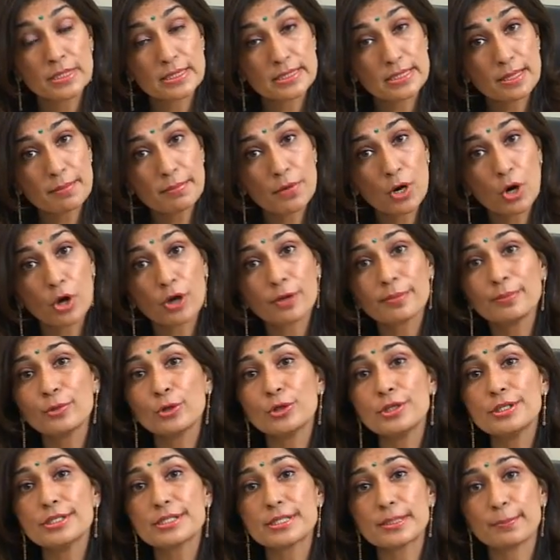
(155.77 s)
Some
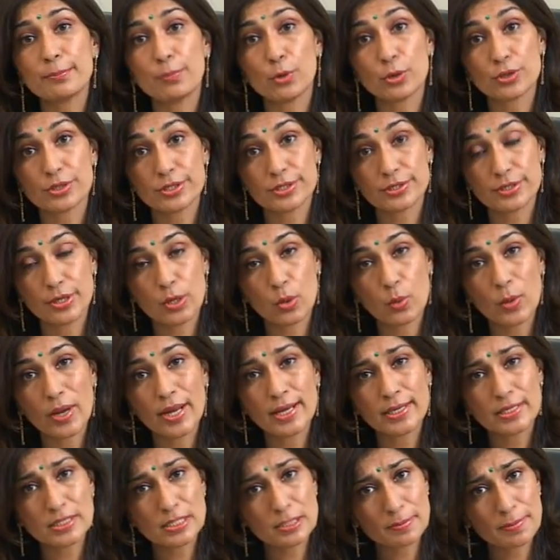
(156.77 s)
hormonal support is
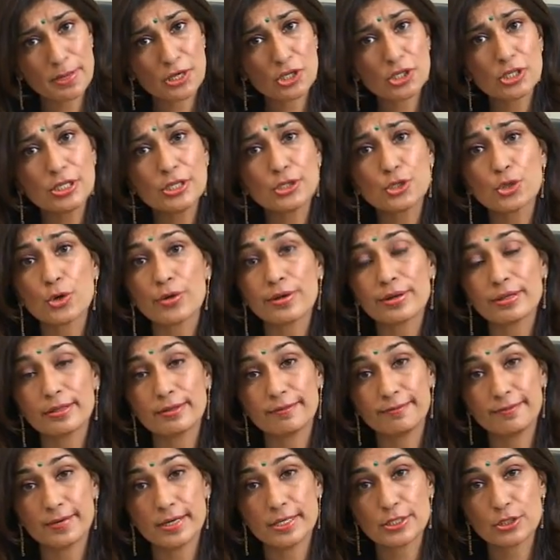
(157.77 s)
required, especially during
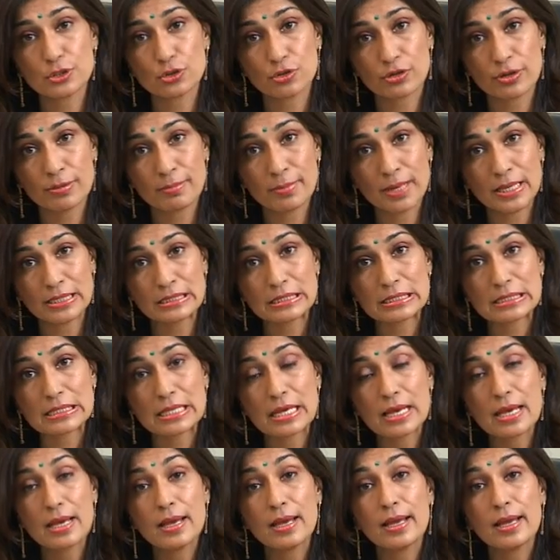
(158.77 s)
the first 3 months.